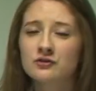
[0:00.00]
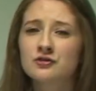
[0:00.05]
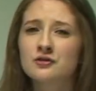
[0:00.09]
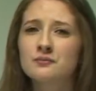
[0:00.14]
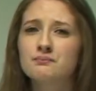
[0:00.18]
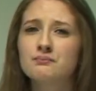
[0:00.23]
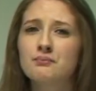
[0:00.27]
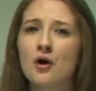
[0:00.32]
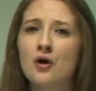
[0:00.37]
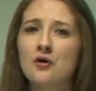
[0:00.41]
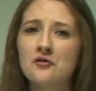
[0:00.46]
to
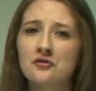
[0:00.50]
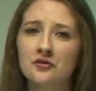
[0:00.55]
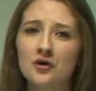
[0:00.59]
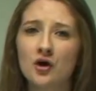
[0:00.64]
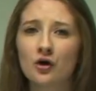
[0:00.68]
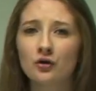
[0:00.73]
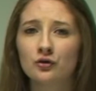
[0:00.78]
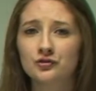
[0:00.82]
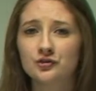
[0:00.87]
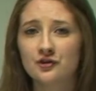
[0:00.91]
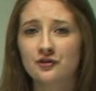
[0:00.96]
both
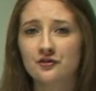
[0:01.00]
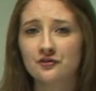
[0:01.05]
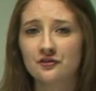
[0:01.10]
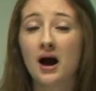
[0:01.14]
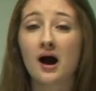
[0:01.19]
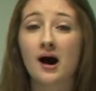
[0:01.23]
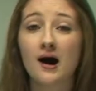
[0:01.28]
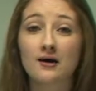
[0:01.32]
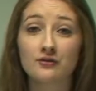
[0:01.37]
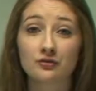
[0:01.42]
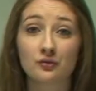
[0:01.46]
cultures
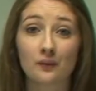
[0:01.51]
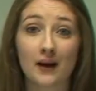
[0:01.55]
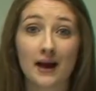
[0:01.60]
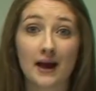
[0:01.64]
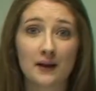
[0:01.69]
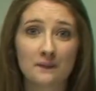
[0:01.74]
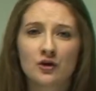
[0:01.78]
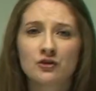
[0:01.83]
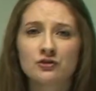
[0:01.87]
halfway.